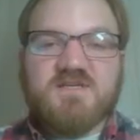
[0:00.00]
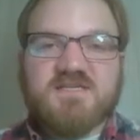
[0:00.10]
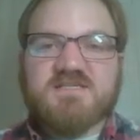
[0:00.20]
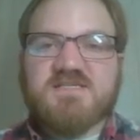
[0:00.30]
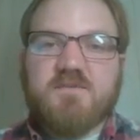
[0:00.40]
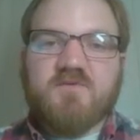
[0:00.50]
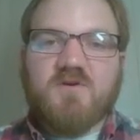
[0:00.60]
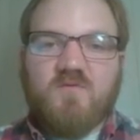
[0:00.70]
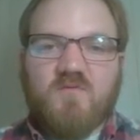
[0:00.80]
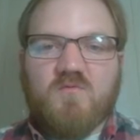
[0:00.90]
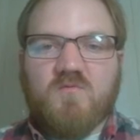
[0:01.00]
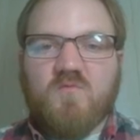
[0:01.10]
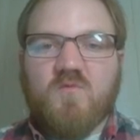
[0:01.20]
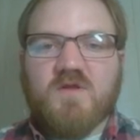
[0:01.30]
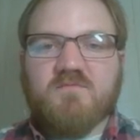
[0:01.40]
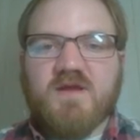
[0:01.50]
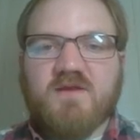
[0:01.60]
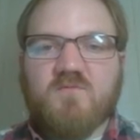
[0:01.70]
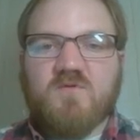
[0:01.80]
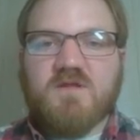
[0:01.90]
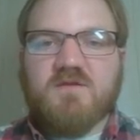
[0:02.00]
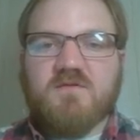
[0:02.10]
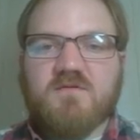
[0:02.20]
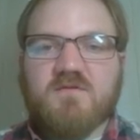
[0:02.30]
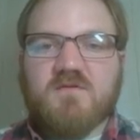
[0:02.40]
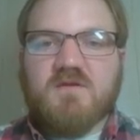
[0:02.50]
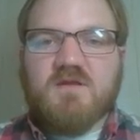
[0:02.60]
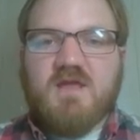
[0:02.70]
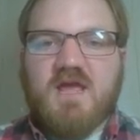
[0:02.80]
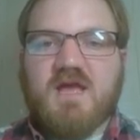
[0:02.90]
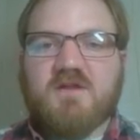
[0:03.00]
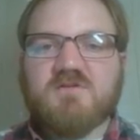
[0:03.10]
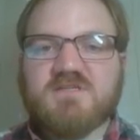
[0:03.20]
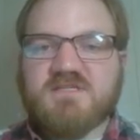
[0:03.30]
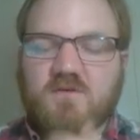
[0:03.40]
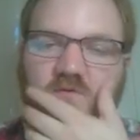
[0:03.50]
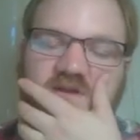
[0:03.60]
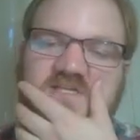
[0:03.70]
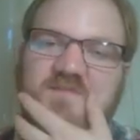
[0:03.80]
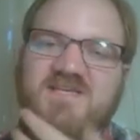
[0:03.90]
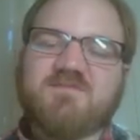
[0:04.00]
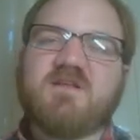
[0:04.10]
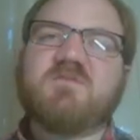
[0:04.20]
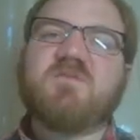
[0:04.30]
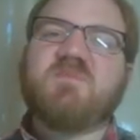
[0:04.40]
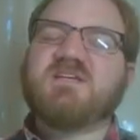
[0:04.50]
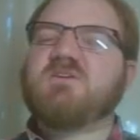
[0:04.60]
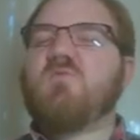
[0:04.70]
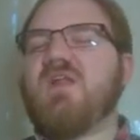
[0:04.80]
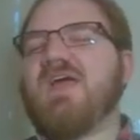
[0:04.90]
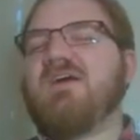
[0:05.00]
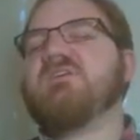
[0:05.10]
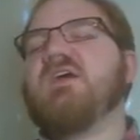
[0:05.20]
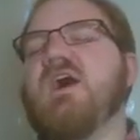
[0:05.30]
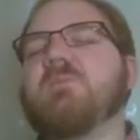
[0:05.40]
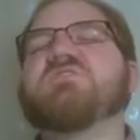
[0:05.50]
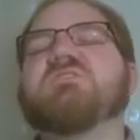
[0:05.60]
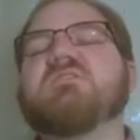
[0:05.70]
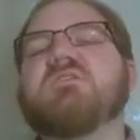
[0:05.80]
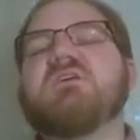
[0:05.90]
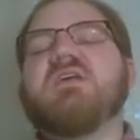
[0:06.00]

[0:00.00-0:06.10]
these as separate 1x1 headers because I want to space them out a little bit, because I want to have the option.